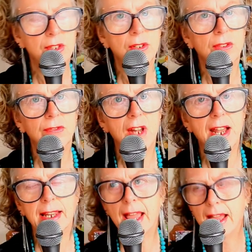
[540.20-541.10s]
sort of
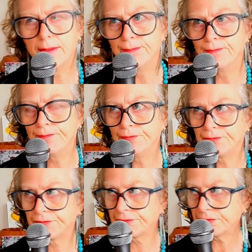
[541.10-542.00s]
like um,
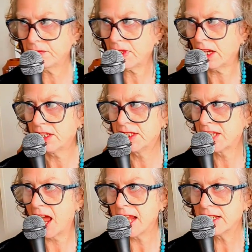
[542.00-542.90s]

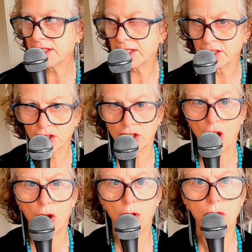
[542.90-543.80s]
signs and
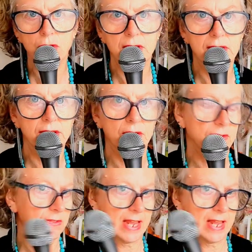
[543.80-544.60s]
code sort of